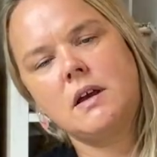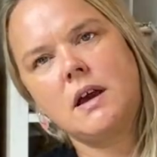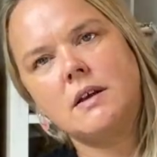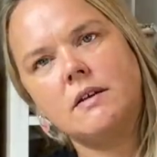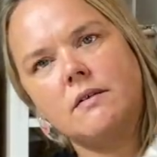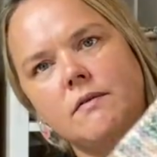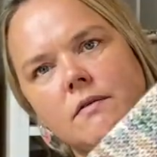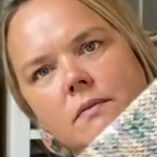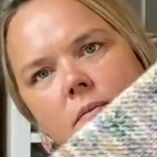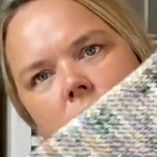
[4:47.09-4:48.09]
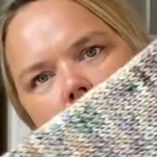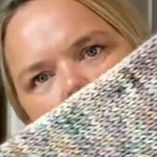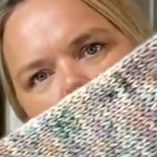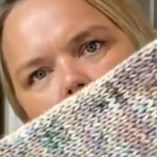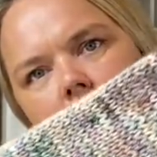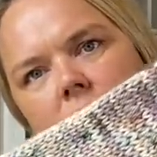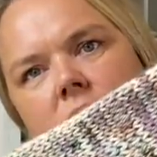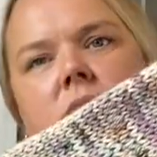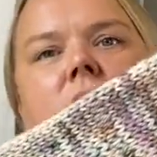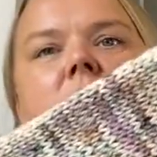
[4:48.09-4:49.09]
kind of
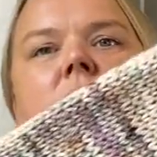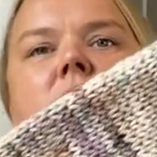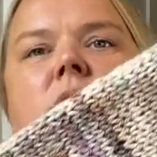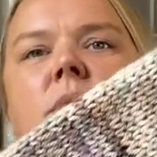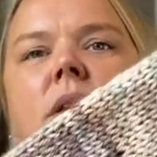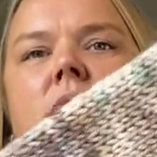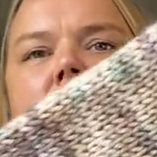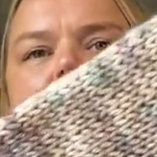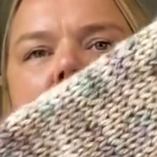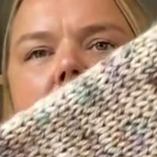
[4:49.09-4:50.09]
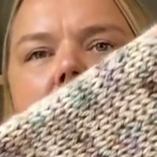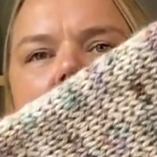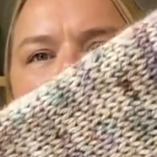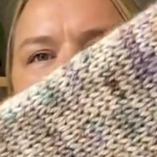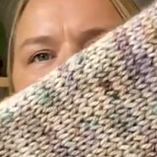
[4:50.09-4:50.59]
base, and then the speckles are like